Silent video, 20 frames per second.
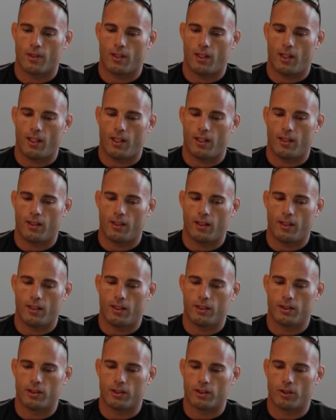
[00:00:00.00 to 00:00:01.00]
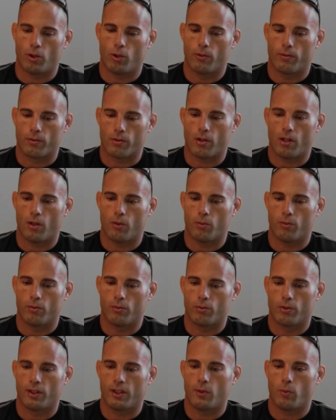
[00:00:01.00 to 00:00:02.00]
and he's just an overall
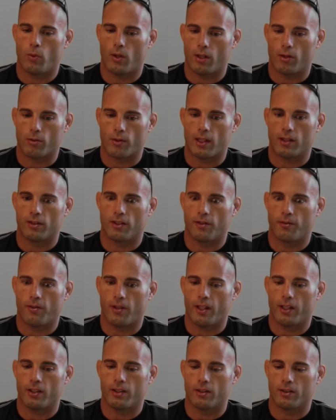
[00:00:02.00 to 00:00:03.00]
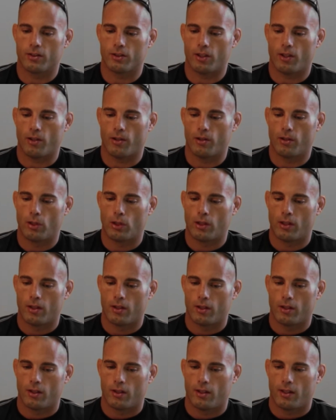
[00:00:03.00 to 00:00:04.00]
really well-rounded fighter. So
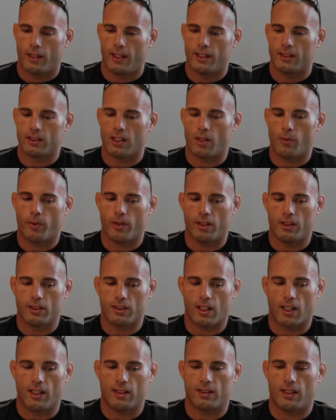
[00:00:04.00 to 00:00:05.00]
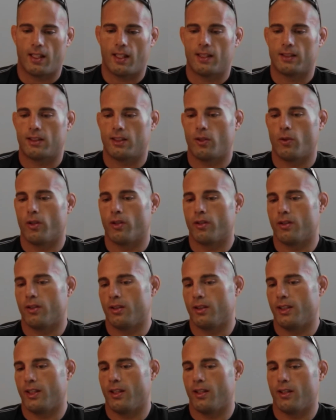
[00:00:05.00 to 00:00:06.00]
he's not one of these guys that has to go out there
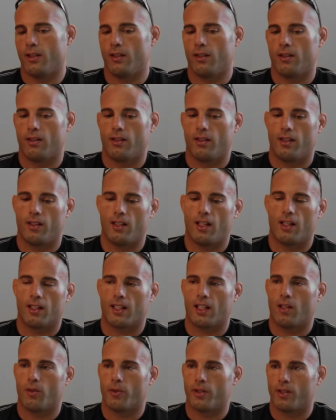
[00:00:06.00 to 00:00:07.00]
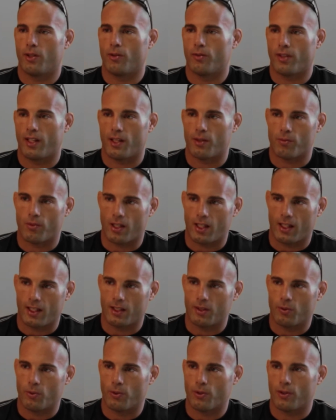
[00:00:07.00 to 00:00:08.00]
and get a knockout with an overhand
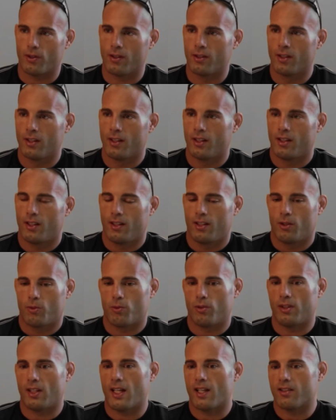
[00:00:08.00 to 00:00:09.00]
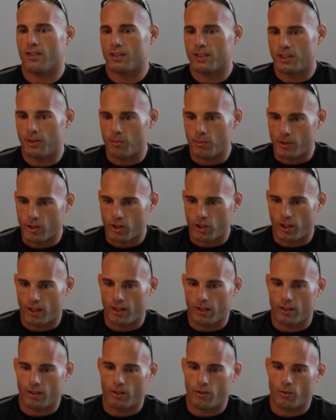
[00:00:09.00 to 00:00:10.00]
right or rely on a
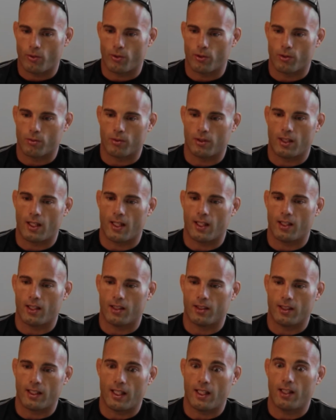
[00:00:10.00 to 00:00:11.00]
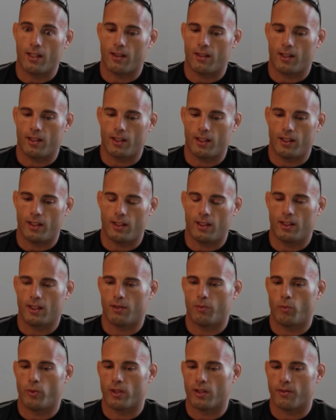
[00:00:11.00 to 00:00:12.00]
submission or rely on anything. He
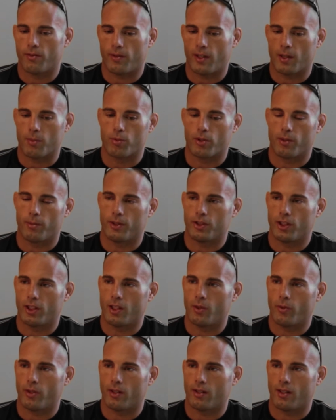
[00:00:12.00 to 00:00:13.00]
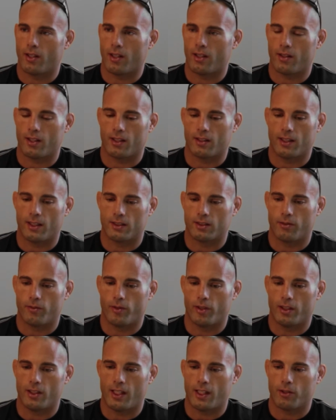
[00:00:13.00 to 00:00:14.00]
can win the fight pretty much anywhere, and I think that's a
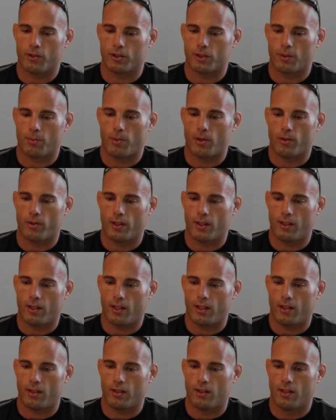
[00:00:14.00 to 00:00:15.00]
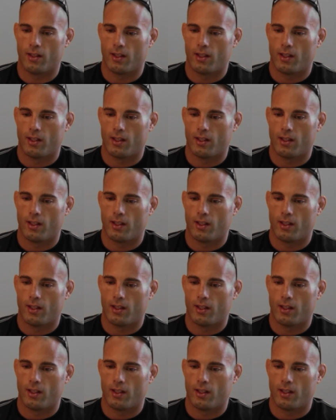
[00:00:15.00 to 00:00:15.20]
very dangerous opponent and